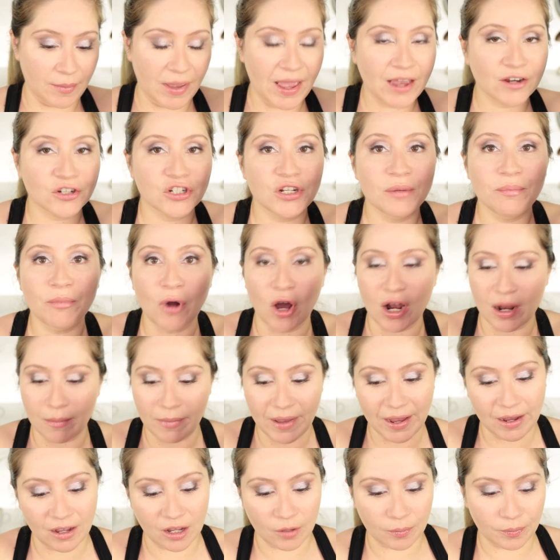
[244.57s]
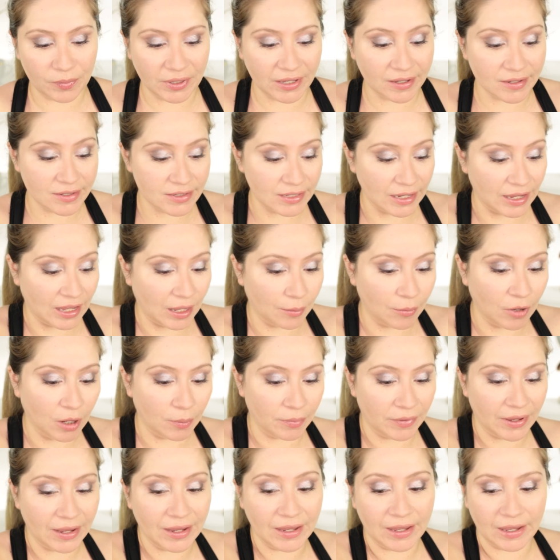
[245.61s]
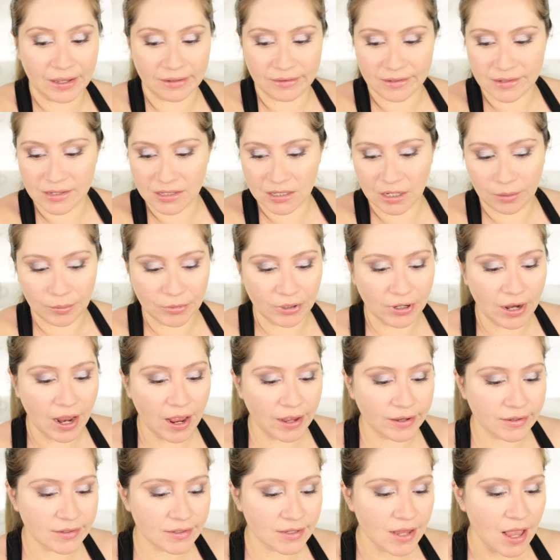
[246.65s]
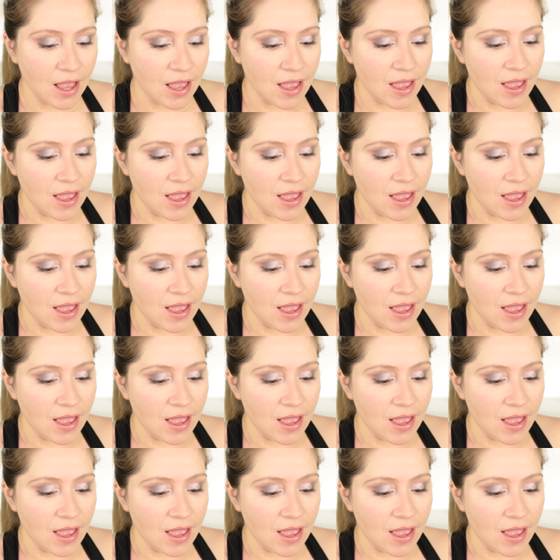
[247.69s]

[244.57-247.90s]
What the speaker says: I actually bought a backup because they came up again this summer, guys.